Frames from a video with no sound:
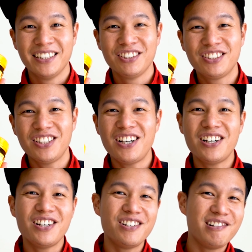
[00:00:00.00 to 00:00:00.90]

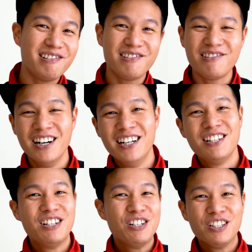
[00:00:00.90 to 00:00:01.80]
So,
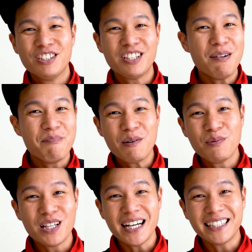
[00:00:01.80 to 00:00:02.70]
some
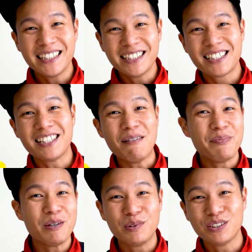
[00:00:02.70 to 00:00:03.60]
people like this, some
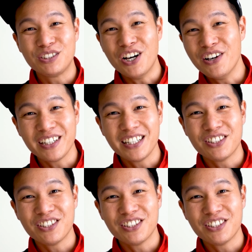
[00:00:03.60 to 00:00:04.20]
people don't in